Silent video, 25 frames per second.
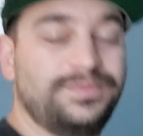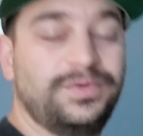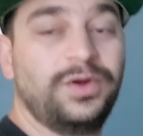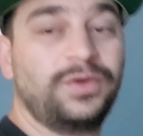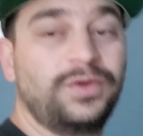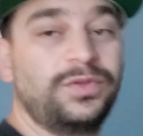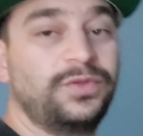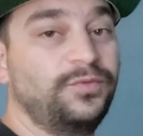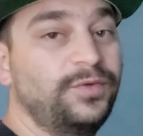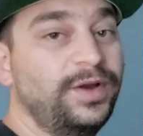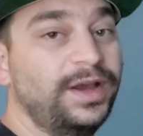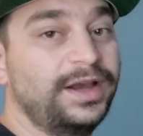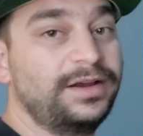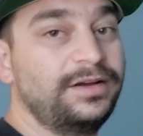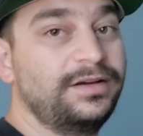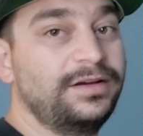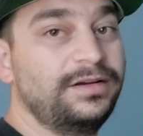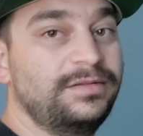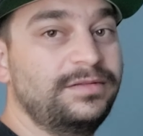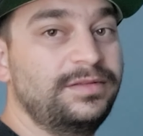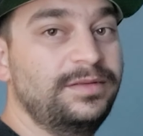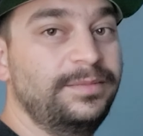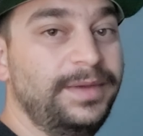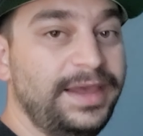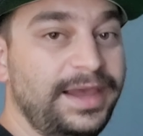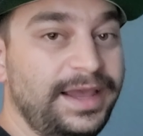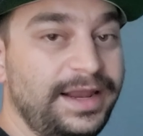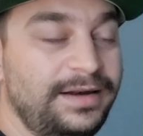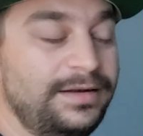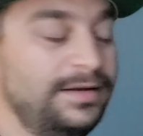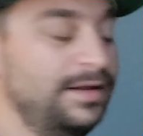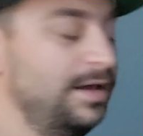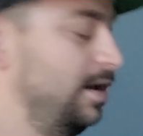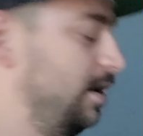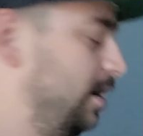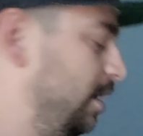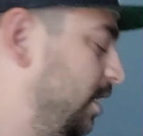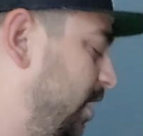broke the record, the man.
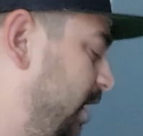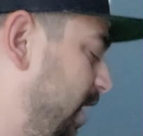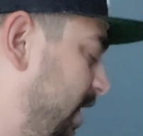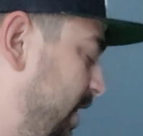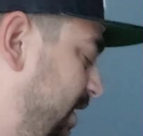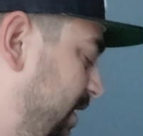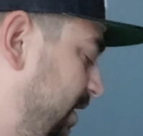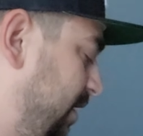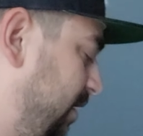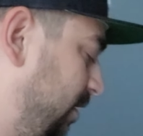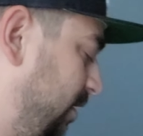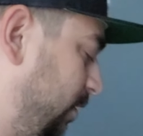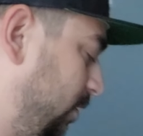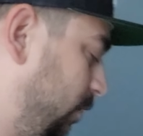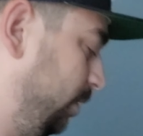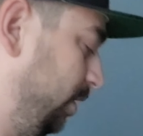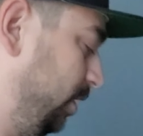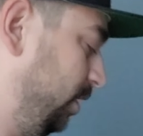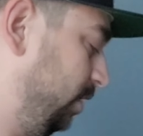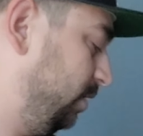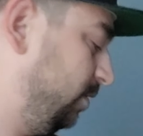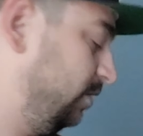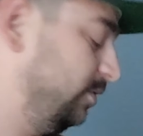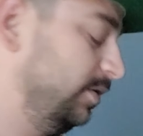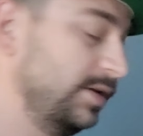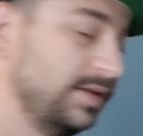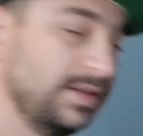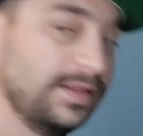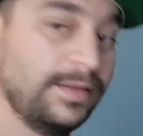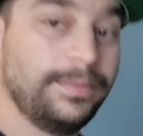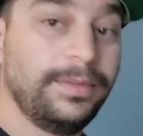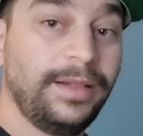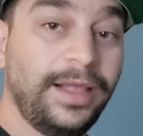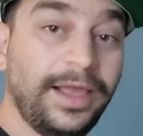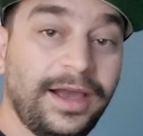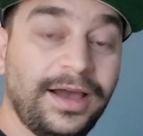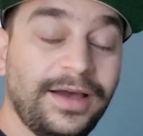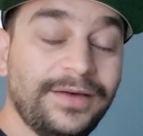And uh, we are going to
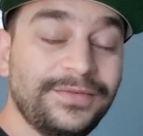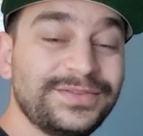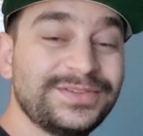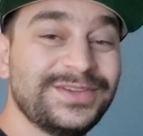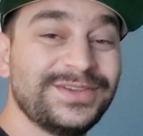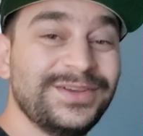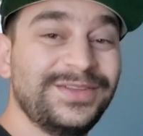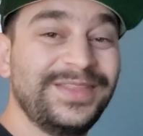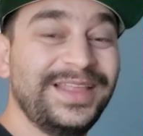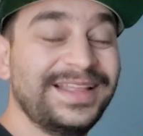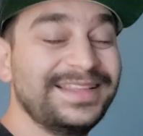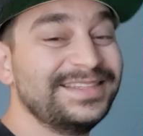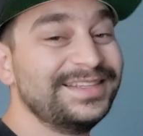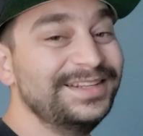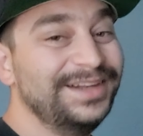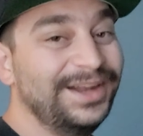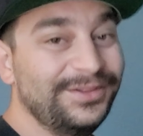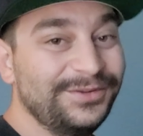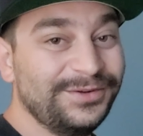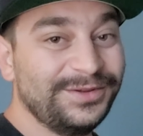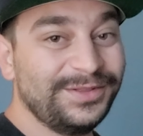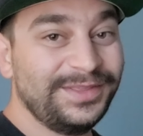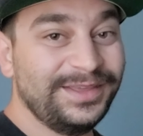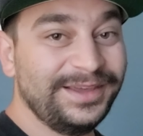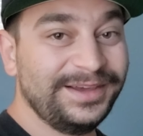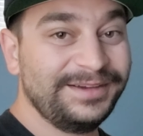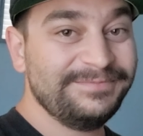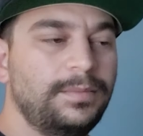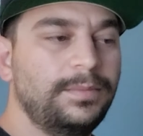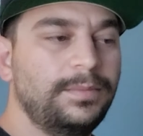the playoffs, so that's another thing.